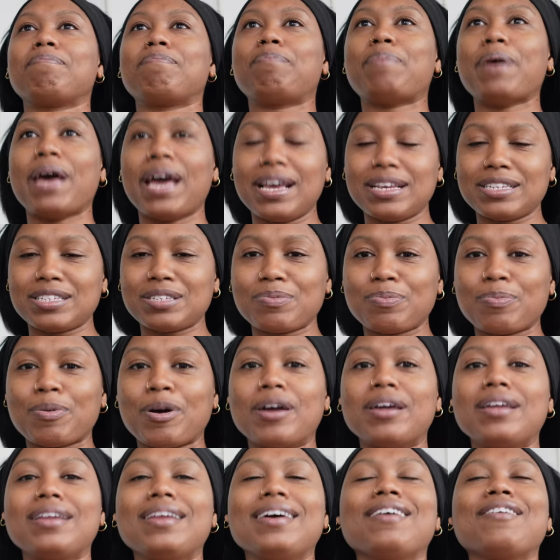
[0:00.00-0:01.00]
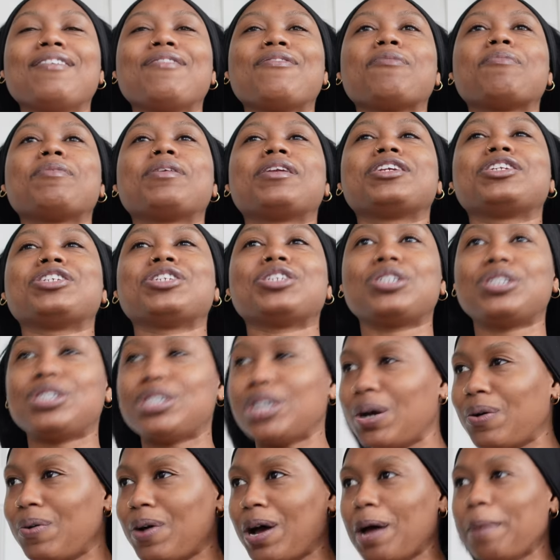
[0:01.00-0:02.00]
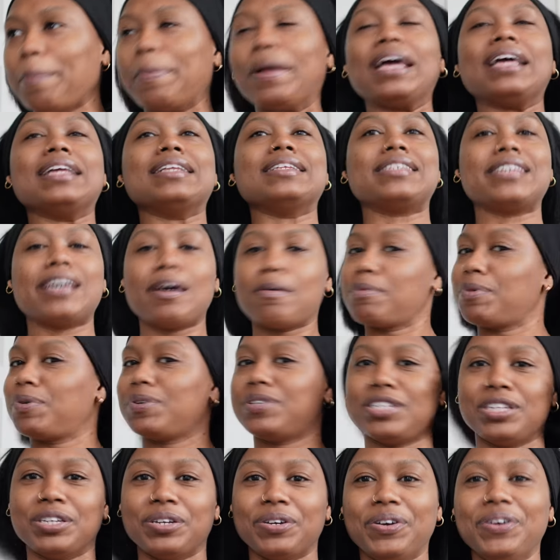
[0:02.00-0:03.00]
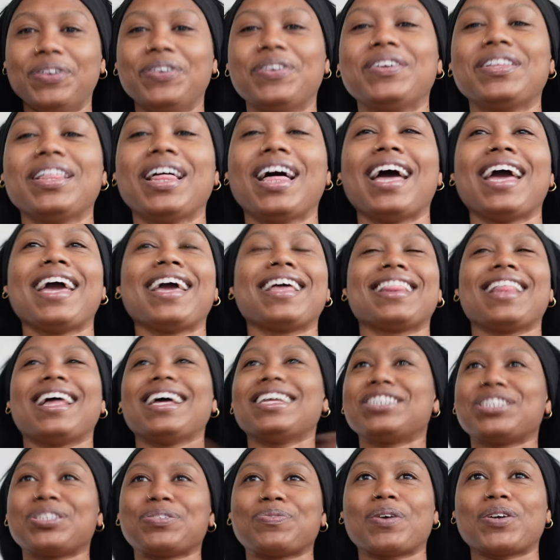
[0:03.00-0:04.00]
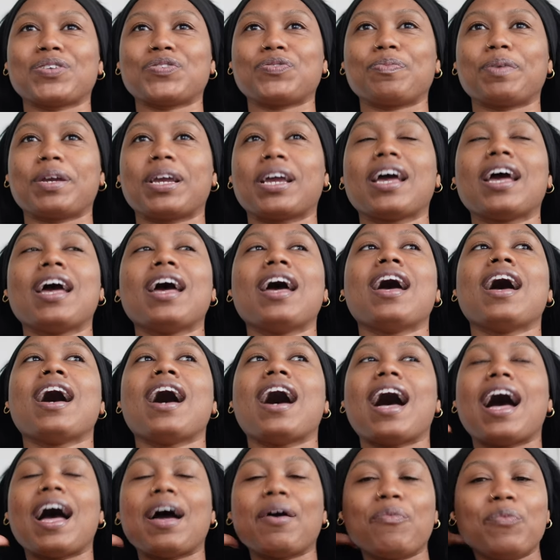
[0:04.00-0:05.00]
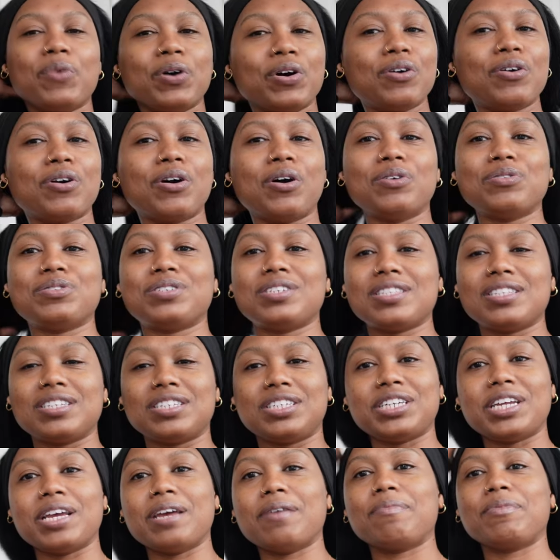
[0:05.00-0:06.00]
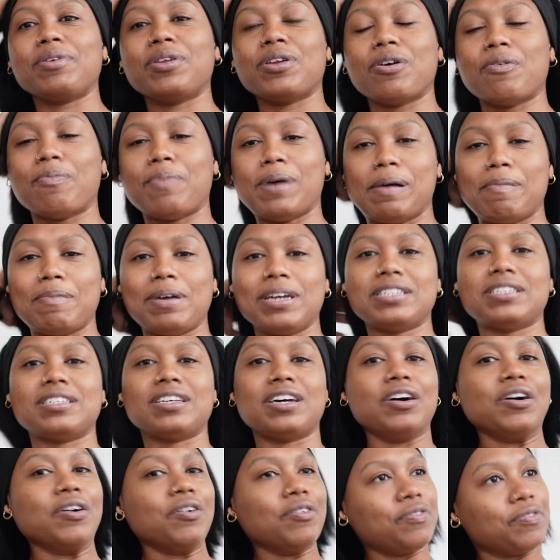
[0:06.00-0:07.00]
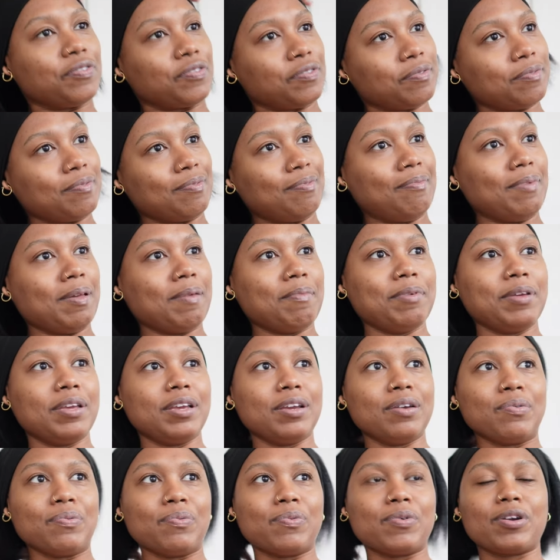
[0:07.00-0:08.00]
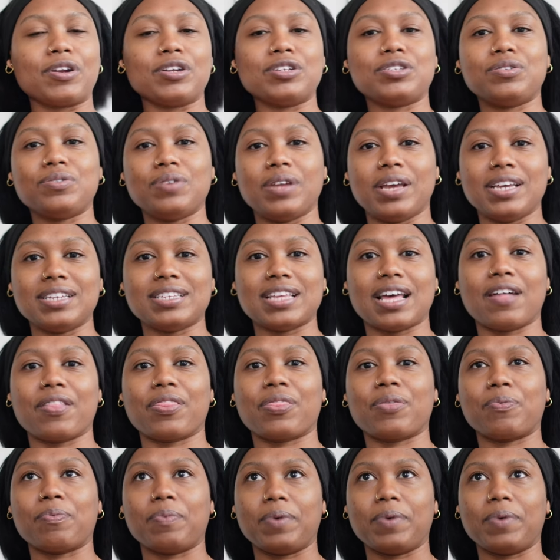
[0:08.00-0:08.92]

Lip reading: pay someone for me to just show up and tell me what to do. Like, that just works for me. I will go to the gym, you know, by myself, maybe 1 or 2 days out of the